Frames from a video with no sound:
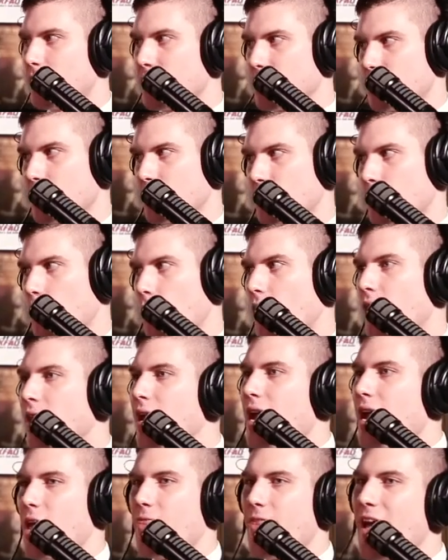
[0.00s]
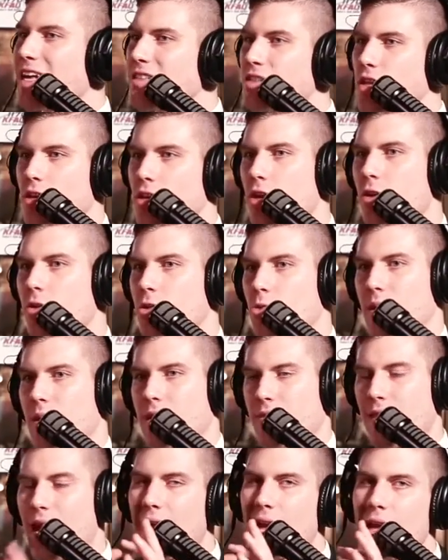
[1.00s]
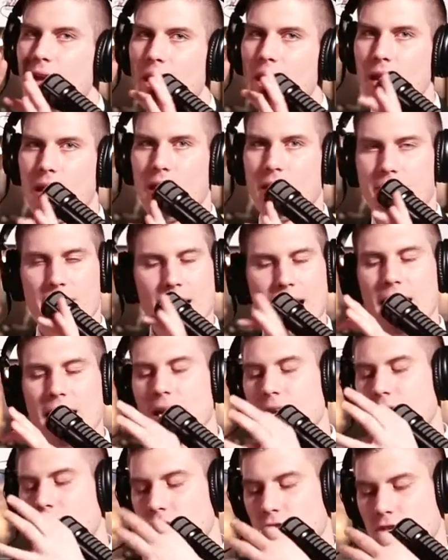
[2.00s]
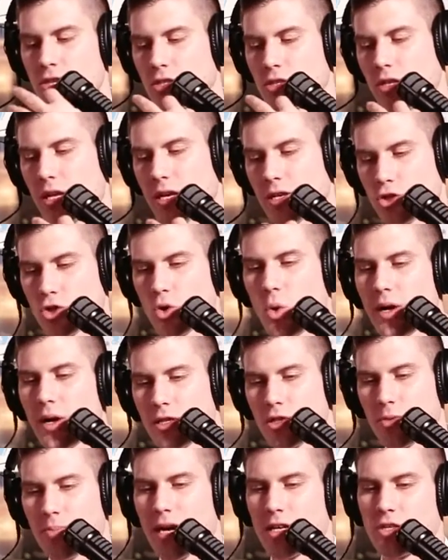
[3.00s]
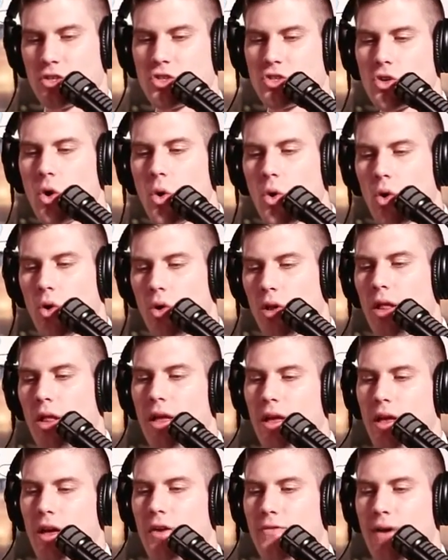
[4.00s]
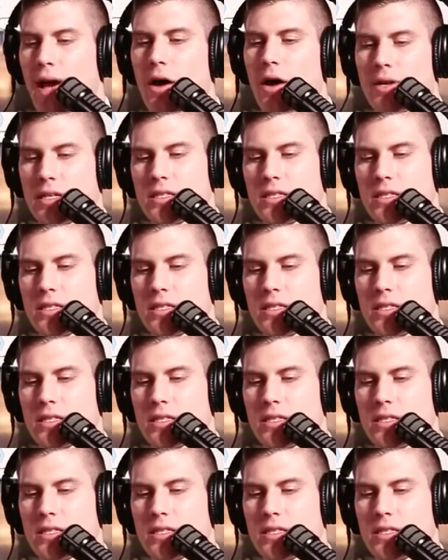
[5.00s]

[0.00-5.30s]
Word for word: the business more. And that's a huge win. That that is just like joy to my soul of how